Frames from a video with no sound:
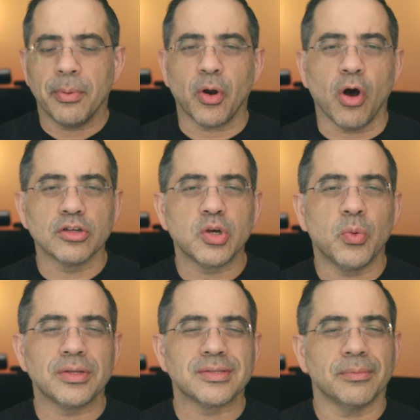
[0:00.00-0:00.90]
but also
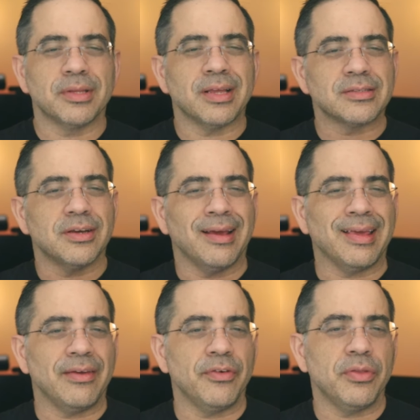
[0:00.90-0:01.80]
want something that's going to
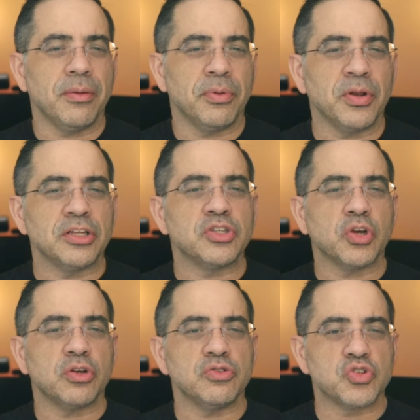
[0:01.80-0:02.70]
give you the ability to
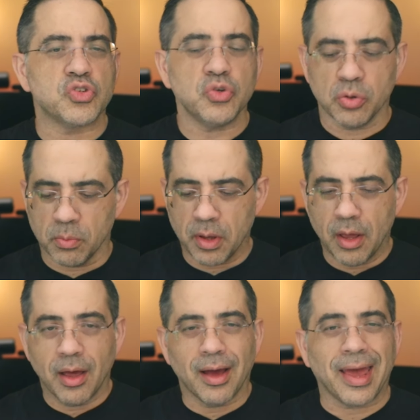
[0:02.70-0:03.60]
consume,
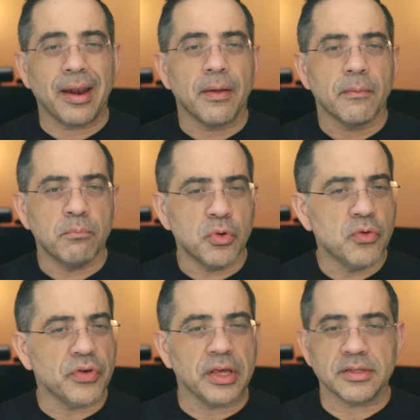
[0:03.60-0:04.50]
again,
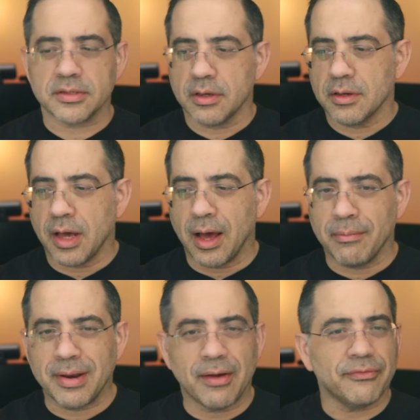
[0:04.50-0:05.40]
movies,
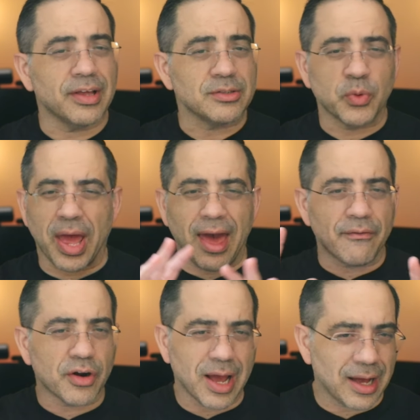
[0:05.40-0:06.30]
um, Netflix,
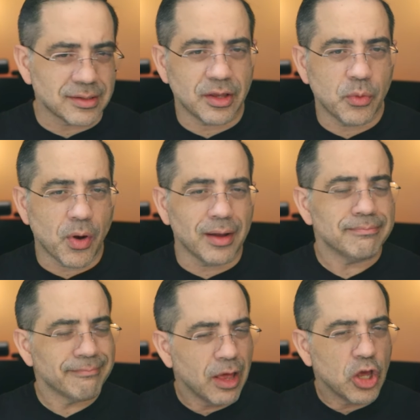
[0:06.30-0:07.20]
whatever content you want,
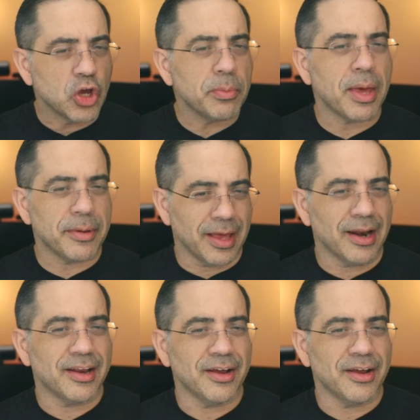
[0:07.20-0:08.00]
you're going to be able to get it